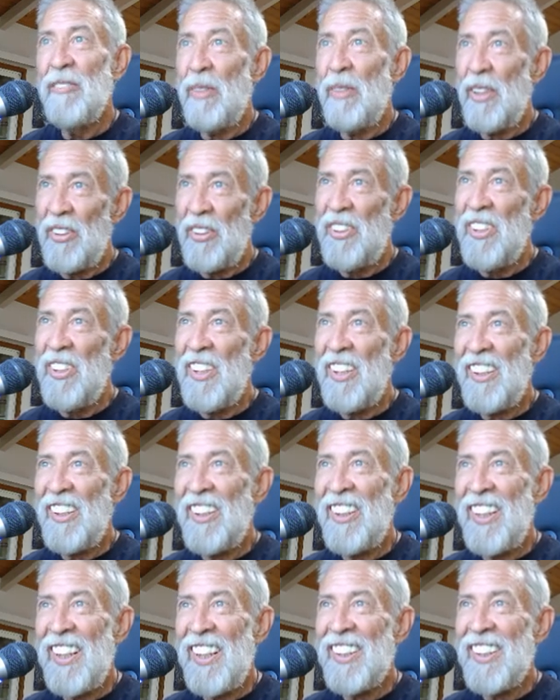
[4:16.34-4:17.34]

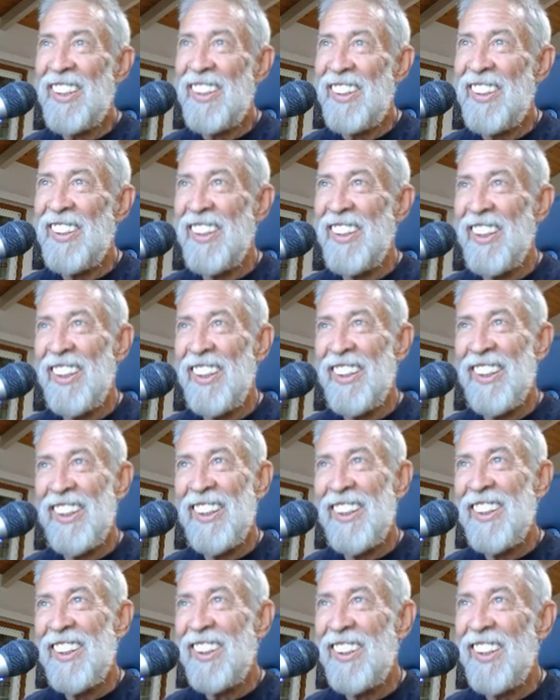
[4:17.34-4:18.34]
President-elects do it.
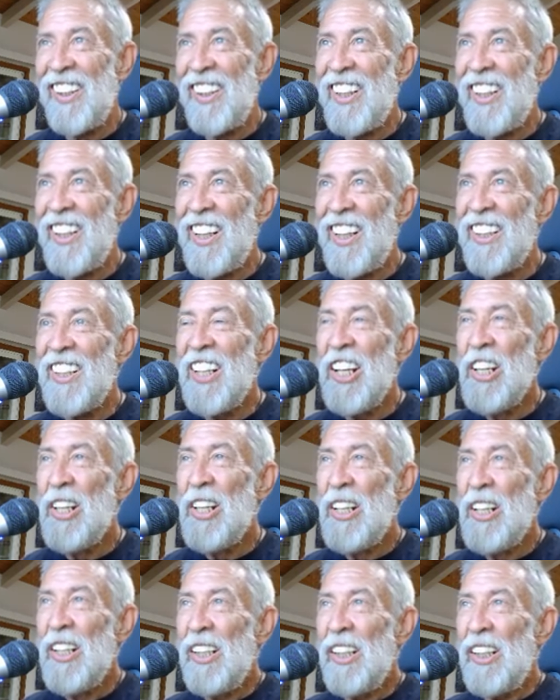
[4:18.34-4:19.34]
Yeah, you saw that.
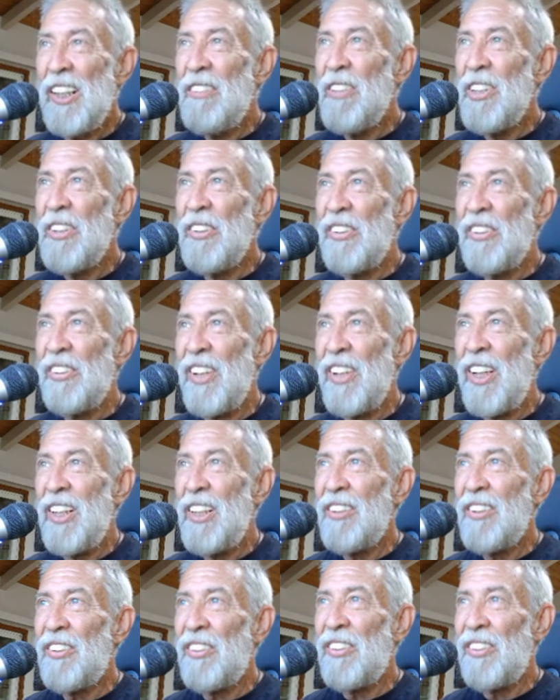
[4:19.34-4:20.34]
Even
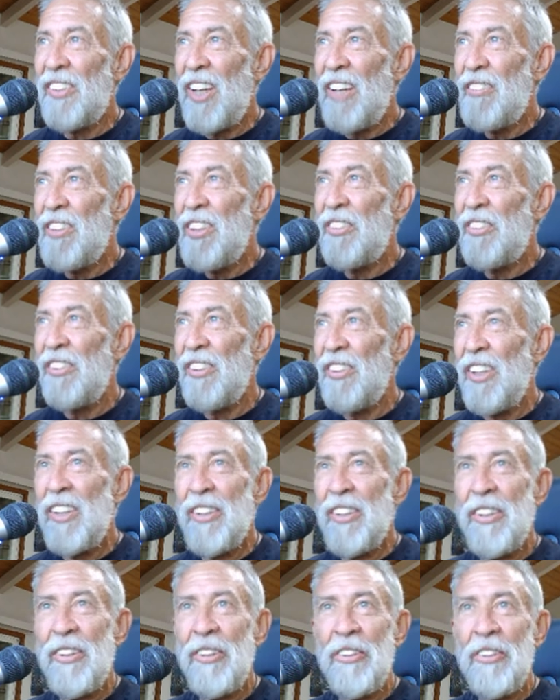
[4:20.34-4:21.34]
science-savvy
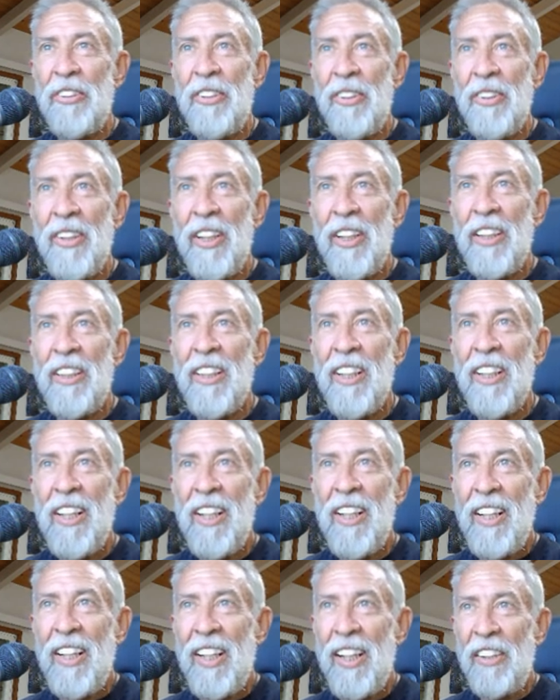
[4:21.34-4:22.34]
senators do it.
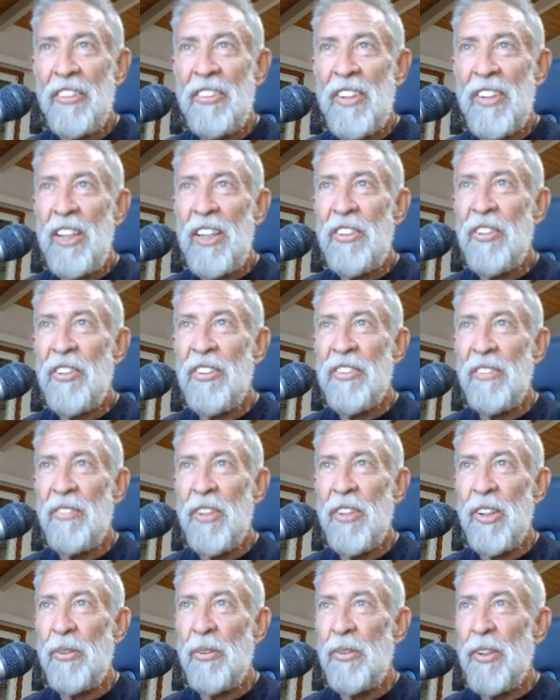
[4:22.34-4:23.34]
As cases
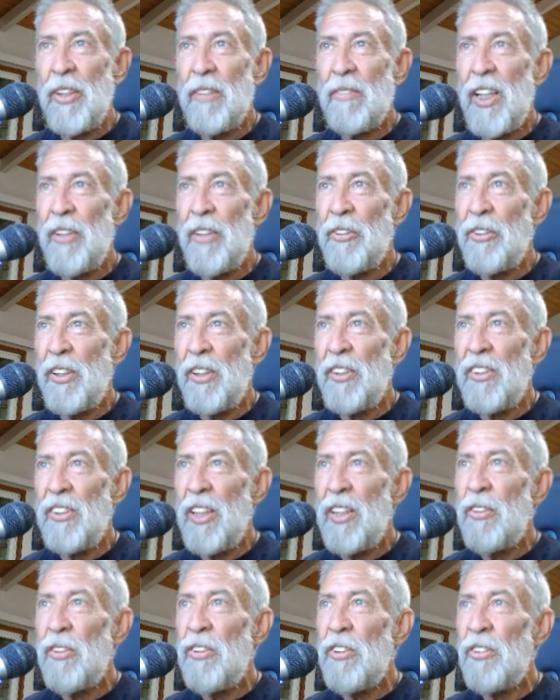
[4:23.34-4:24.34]
of the coronavirus
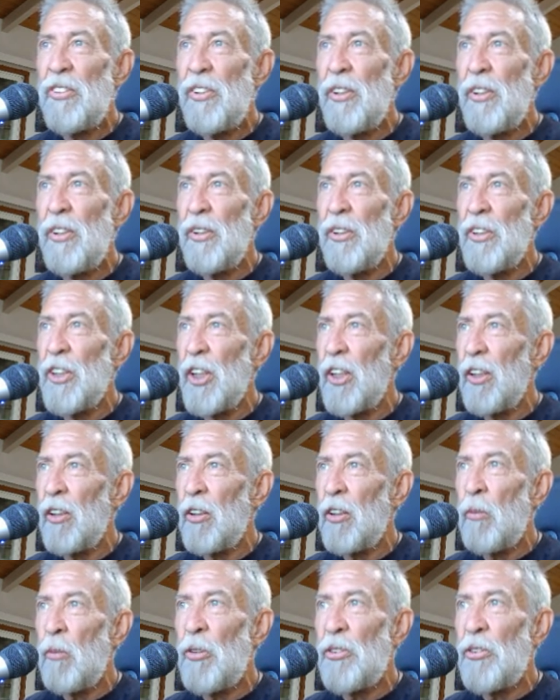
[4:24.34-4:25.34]
continue to surge on a
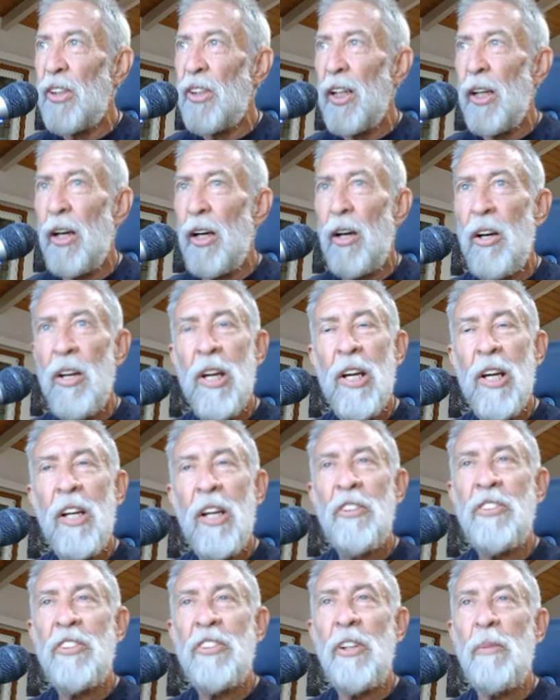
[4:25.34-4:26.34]
global scale,
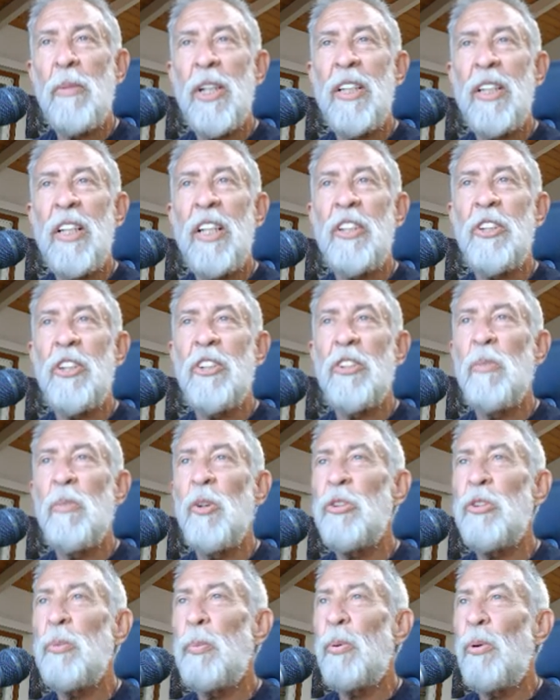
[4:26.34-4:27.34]
some of the nation's
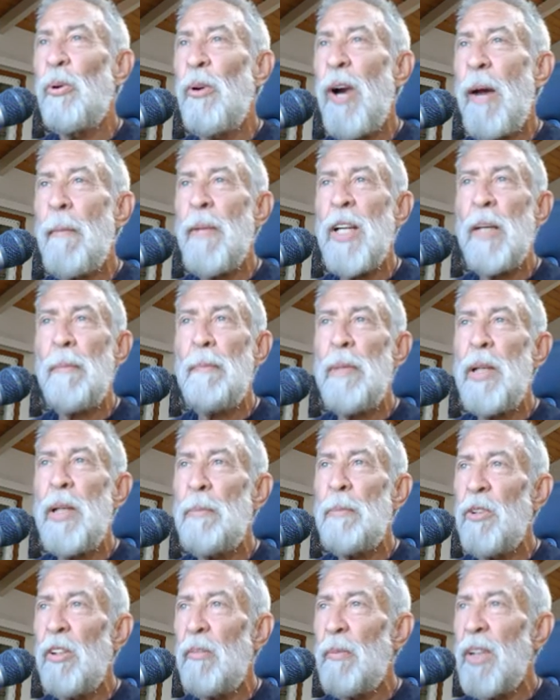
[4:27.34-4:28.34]
most prominent
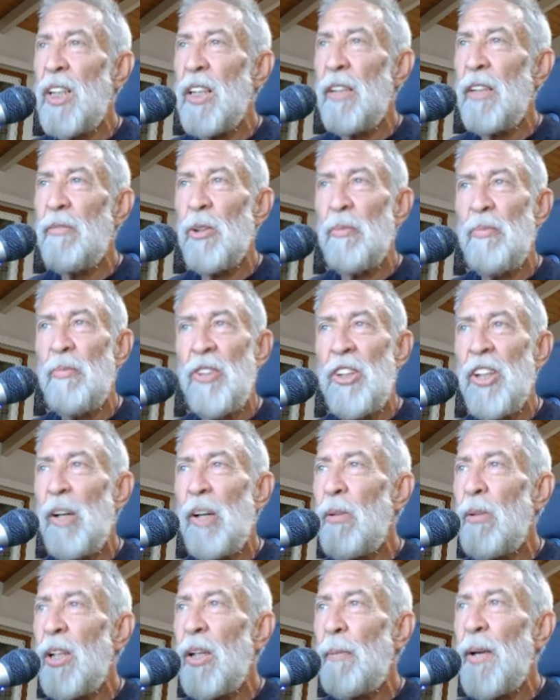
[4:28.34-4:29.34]
people have begun to
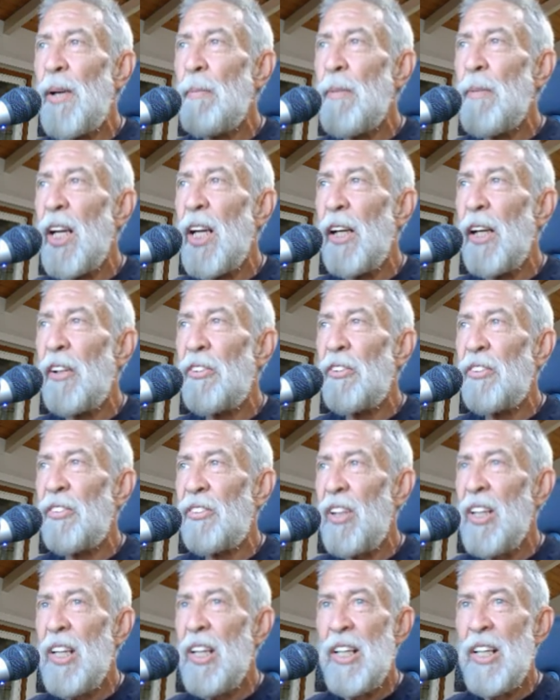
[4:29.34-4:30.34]
double up on
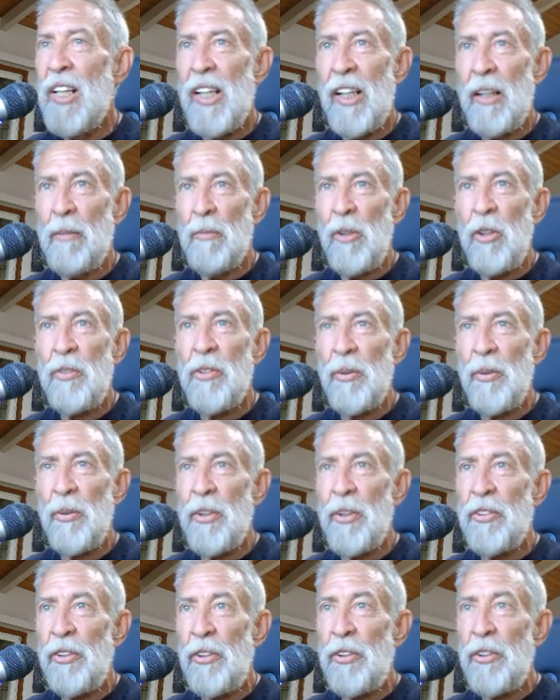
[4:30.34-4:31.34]
masks, a move that
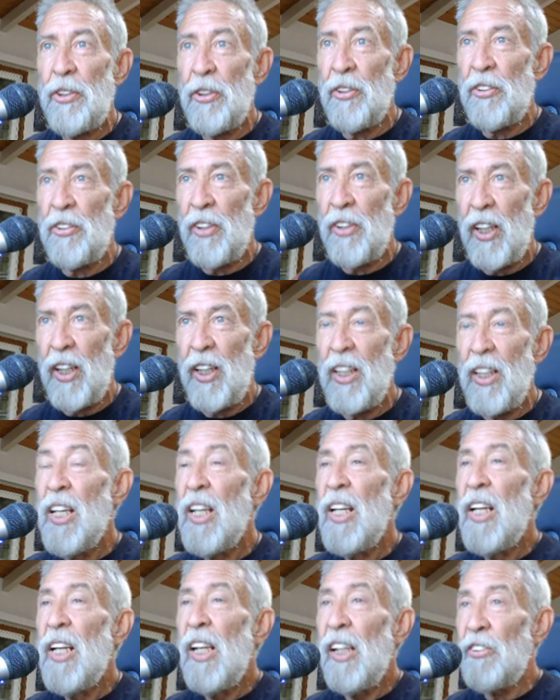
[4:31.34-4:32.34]
researchers say
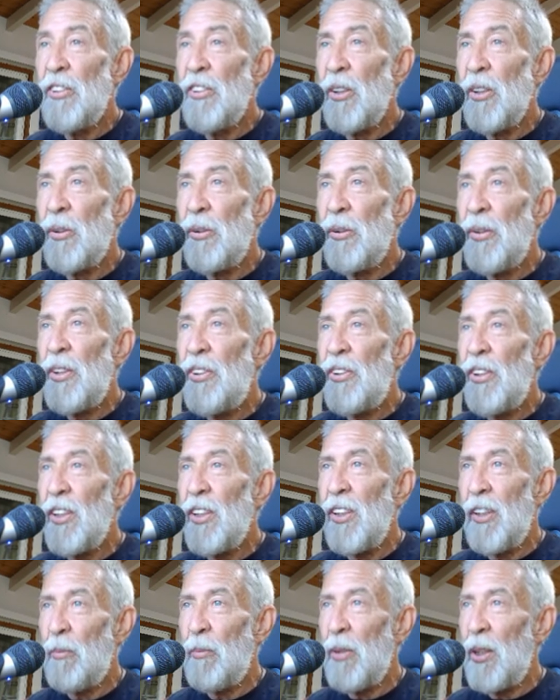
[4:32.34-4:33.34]
is
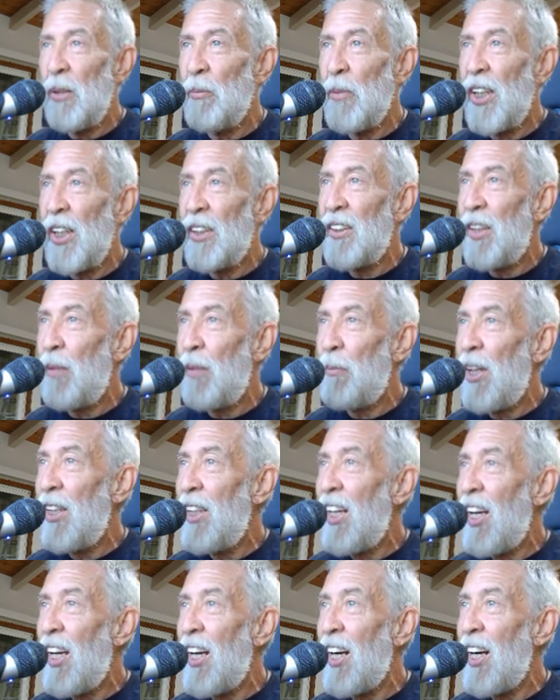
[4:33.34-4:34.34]
increasingly being backed up
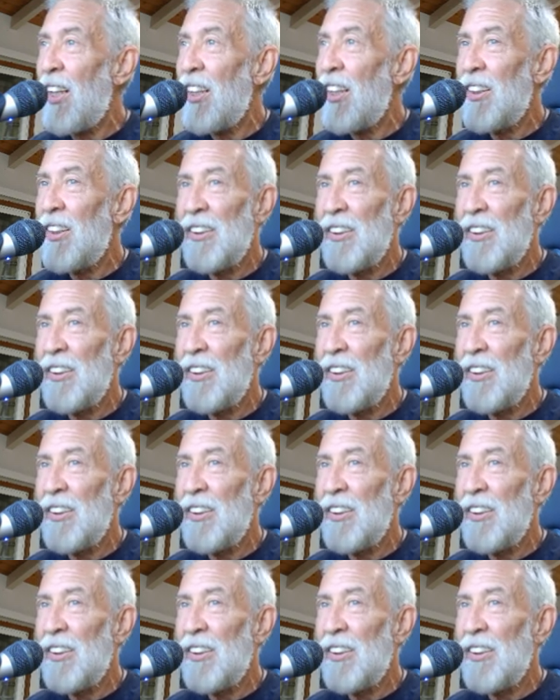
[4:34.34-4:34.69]
by data.